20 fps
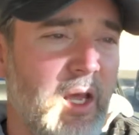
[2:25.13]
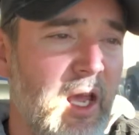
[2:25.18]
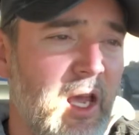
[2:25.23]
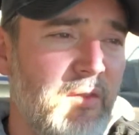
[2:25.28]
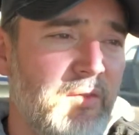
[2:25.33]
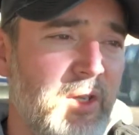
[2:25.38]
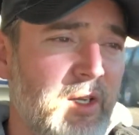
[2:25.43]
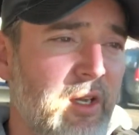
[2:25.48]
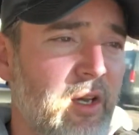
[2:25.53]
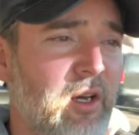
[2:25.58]

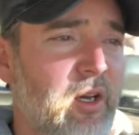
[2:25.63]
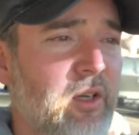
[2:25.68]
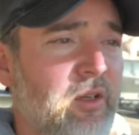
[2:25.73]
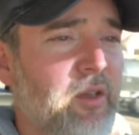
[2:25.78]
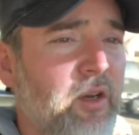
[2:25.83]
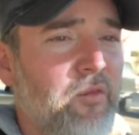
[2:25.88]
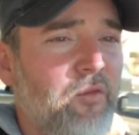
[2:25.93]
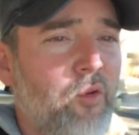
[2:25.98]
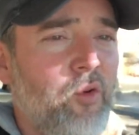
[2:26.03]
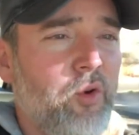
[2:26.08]
having a
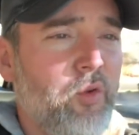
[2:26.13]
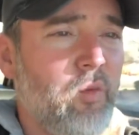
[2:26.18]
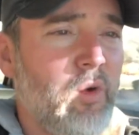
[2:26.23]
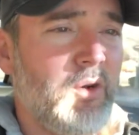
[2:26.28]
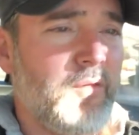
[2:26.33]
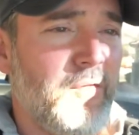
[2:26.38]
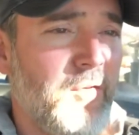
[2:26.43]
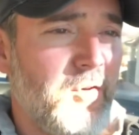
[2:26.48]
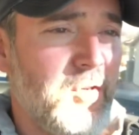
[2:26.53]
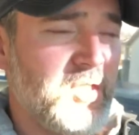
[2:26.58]

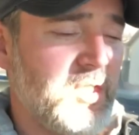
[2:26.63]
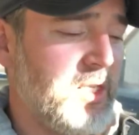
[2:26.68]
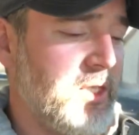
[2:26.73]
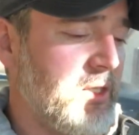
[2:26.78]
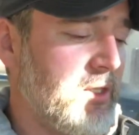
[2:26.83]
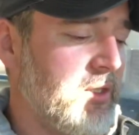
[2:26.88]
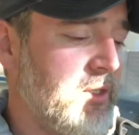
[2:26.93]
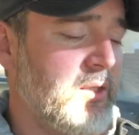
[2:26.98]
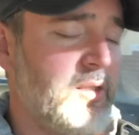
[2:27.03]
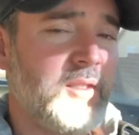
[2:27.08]
4-to-1 first
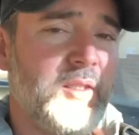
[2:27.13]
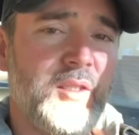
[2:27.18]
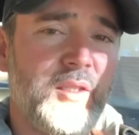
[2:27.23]
gear.